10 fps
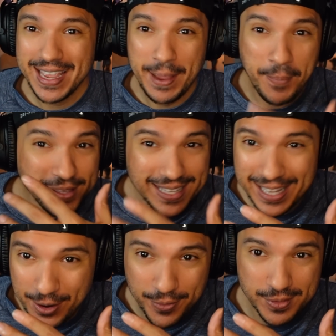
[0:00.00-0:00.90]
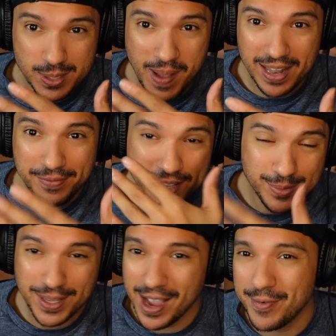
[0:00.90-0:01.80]
He put the little smiley face
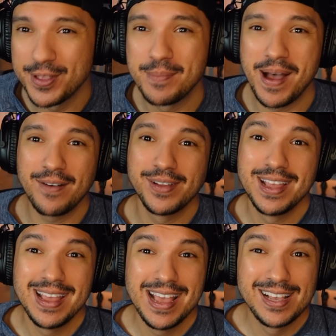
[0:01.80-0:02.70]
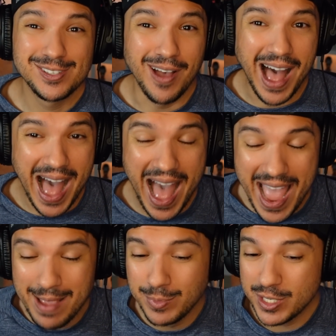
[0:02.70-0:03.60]
with a cover in the mouth. So I
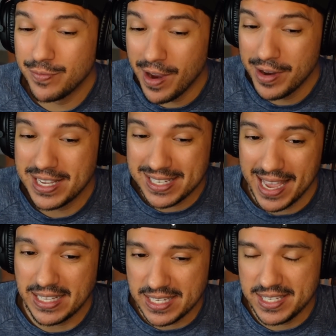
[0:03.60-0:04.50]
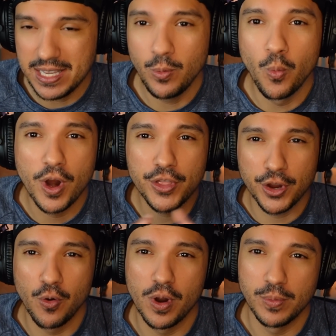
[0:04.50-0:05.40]
am just very excited to see where they're
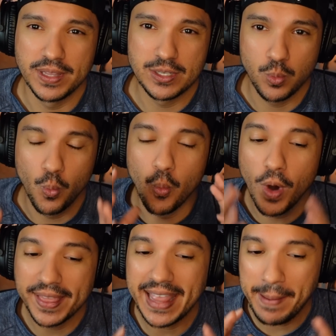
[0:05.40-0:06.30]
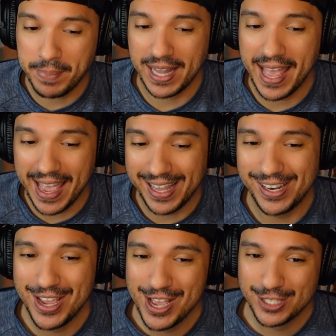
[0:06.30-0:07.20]
going with this, what they plan
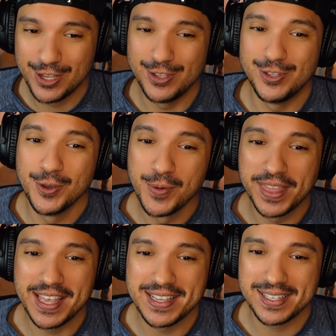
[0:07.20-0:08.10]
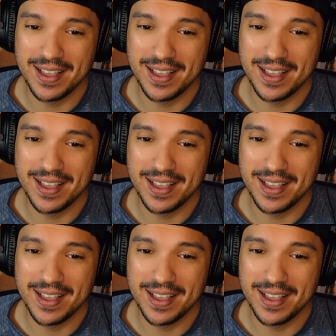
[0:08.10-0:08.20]
to do with this.